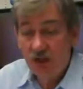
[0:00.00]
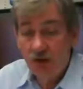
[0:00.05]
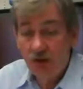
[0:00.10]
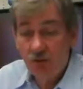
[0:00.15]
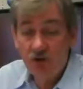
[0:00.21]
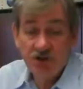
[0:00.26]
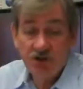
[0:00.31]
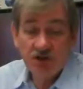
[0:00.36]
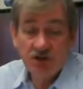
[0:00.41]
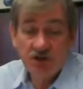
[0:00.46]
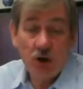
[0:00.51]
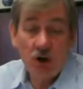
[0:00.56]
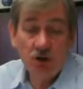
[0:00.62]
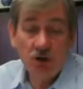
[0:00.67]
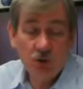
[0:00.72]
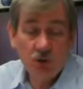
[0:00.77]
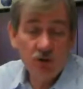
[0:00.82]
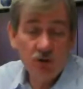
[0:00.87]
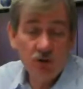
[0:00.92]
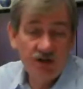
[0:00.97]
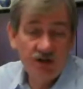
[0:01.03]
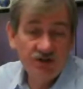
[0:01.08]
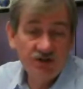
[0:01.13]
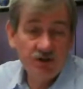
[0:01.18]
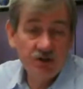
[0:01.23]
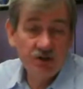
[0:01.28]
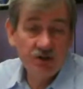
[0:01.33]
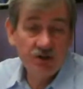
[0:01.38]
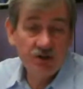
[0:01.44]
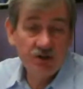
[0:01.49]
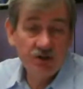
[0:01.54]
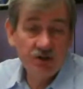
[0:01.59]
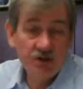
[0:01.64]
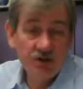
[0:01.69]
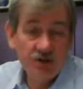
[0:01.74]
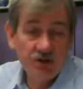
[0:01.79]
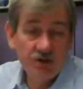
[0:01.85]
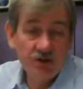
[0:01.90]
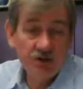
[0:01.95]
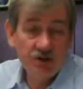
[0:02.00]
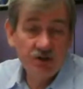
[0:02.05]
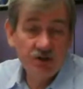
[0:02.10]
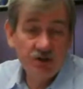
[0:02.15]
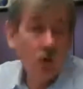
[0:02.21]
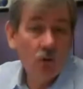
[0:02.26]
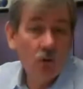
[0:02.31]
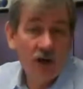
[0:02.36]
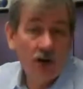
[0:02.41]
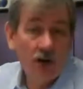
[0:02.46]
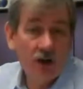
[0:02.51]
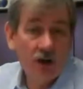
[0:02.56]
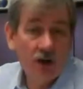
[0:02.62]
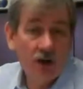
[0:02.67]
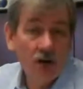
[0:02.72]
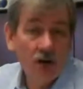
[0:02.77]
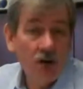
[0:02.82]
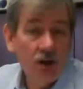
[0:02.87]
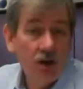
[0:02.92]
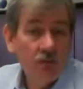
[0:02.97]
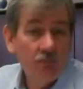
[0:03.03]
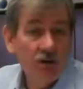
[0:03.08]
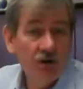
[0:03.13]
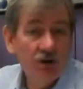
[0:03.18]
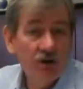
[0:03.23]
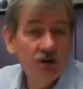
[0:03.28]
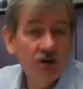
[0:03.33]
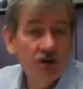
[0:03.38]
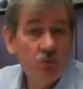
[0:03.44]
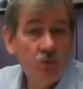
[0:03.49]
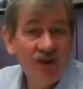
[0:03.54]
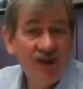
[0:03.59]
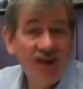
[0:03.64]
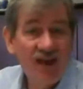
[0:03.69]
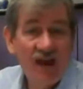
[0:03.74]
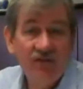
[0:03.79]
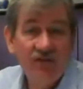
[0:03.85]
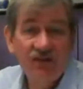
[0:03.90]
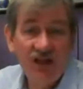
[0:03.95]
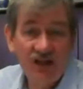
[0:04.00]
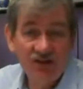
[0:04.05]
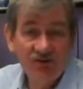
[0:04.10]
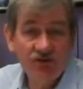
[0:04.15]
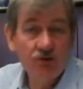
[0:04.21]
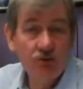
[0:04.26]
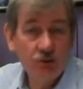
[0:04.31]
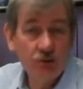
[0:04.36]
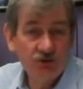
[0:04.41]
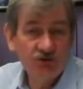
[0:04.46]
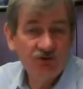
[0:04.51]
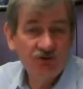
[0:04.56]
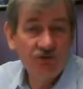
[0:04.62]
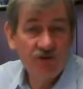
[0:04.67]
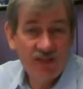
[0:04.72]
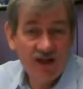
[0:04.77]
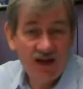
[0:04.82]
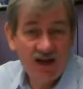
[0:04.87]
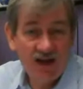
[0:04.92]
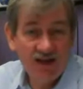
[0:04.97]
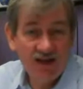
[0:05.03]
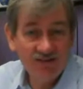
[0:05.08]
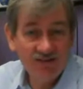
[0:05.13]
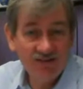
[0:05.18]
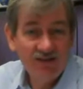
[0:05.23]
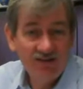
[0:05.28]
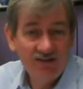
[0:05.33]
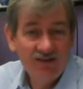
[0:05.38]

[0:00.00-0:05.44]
which is all the more reason to push out a localware, because we have test tools for that